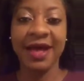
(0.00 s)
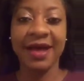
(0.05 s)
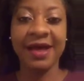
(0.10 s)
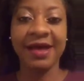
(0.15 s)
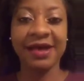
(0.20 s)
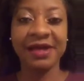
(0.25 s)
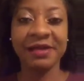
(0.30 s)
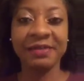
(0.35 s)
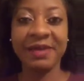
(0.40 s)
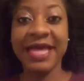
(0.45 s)

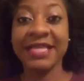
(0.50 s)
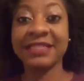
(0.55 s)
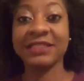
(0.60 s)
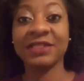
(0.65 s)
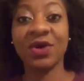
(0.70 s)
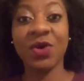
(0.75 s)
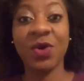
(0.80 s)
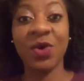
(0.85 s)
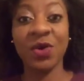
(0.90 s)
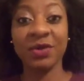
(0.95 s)
as
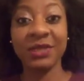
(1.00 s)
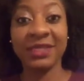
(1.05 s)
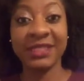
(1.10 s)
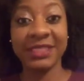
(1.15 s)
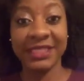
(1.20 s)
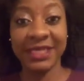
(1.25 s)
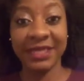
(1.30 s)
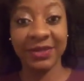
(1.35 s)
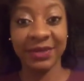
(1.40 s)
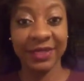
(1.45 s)
the only
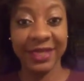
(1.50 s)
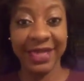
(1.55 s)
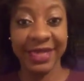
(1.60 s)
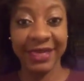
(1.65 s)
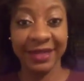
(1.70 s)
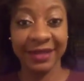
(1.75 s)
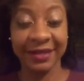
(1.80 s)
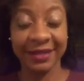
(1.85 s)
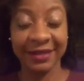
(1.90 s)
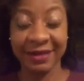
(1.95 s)
single
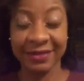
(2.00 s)
lady.